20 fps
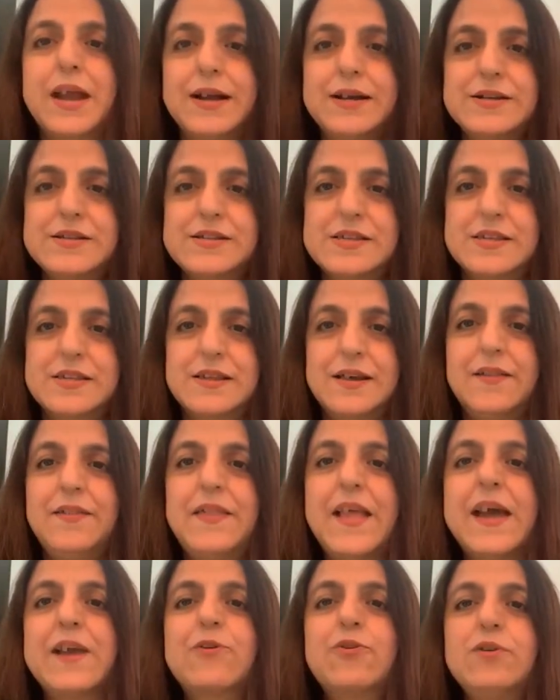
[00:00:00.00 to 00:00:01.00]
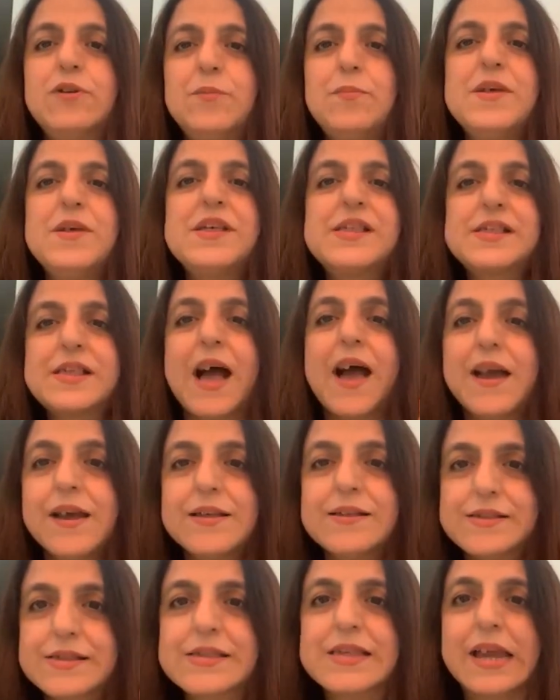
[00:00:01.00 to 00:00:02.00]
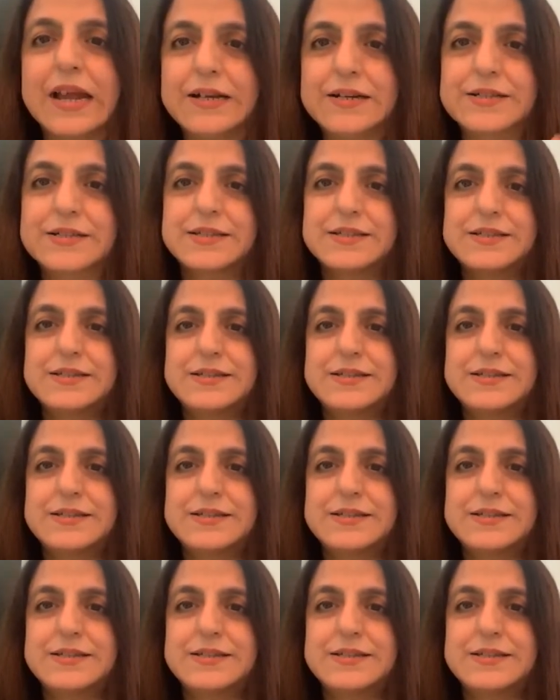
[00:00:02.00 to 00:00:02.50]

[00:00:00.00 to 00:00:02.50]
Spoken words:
kits there could be science kits.